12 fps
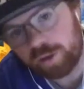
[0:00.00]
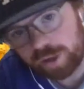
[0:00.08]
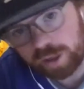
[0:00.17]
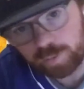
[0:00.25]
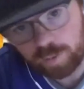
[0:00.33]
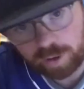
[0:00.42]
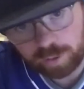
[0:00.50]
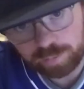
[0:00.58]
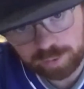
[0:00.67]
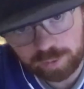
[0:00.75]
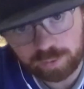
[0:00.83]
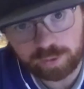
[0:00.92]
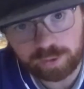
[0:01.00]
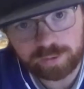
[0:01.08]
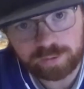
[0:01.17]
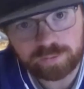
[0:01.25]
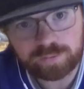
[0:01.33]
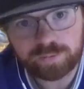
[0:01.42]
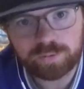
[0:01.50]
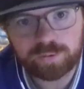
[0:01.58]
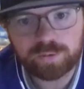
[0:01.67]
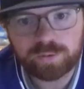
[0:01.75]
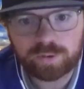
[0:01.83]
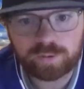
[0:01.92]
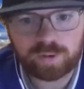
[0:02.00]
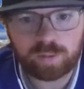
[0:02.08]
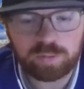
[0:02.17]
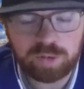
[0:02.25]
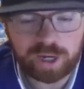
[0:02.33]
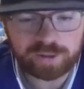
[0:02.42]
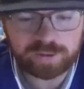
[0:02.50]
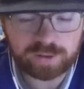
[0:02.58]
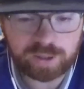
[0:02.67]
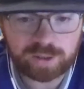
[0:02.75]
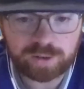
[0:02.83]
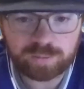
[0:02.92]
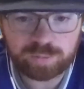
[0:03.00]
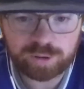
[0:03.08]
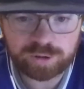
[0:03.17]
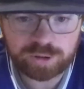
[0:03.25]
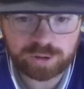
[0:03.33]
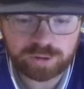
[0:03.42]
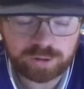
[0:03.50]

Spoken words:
hand, Walker Buehler is coming back tonight and pitching.